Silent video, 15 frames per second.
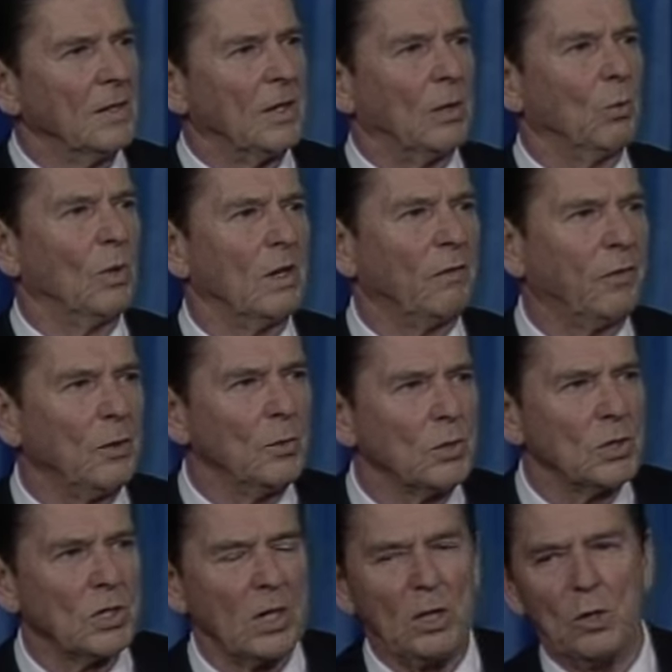that
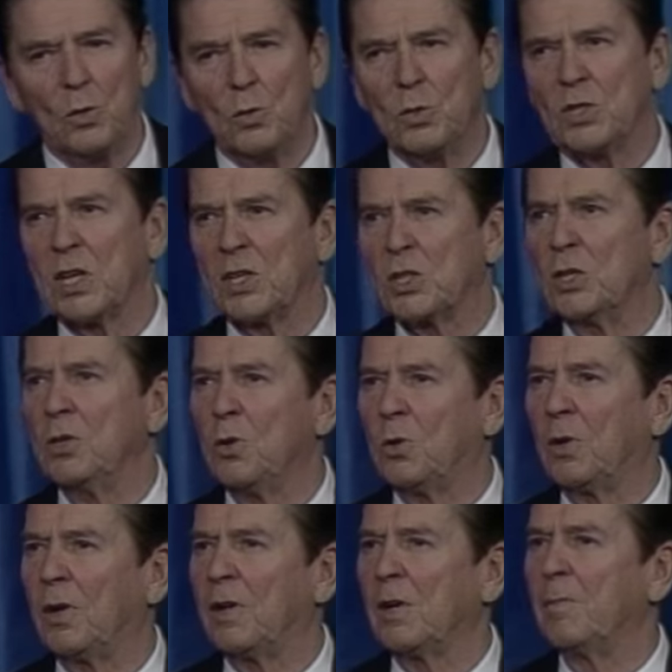refused to use its
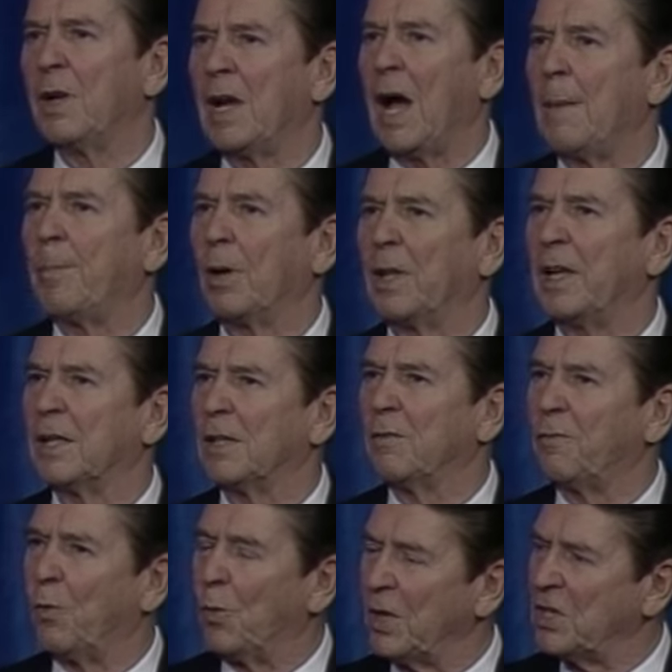nuclear monopoly in the
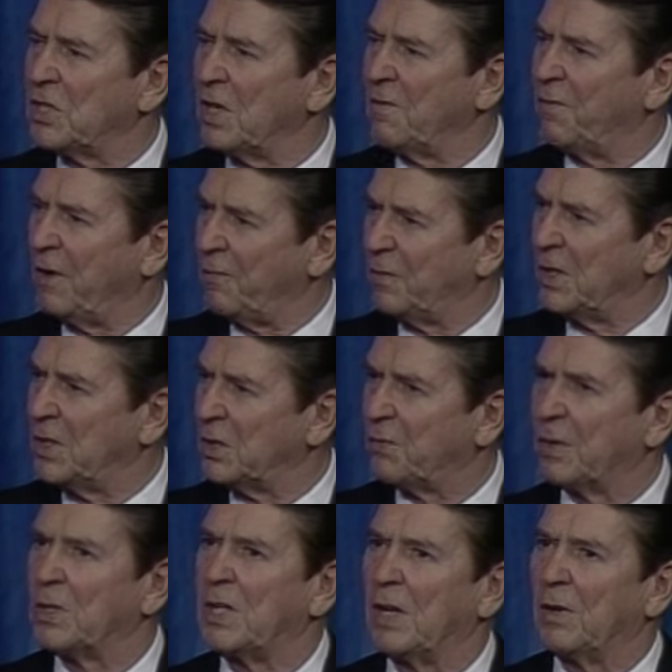forties and fifties
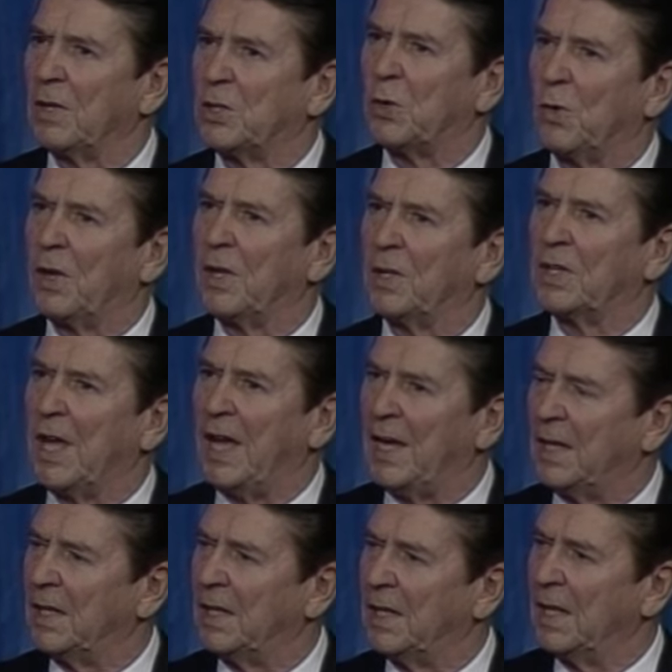for territorial
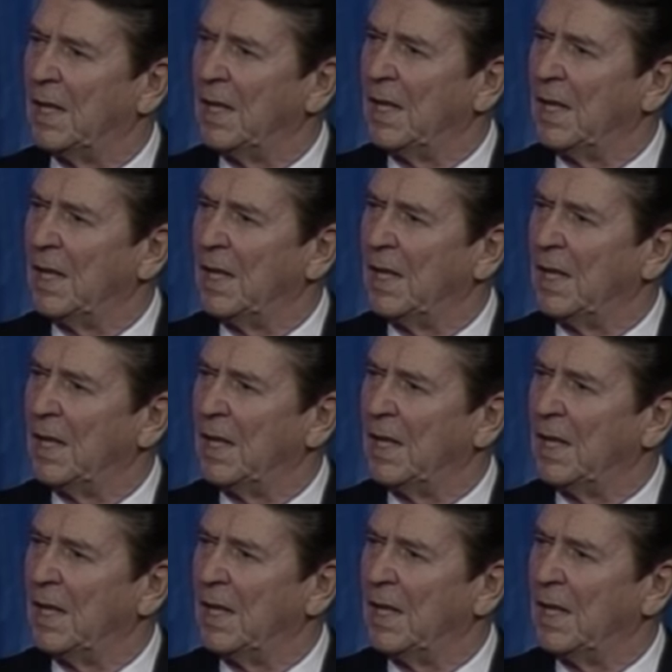gain,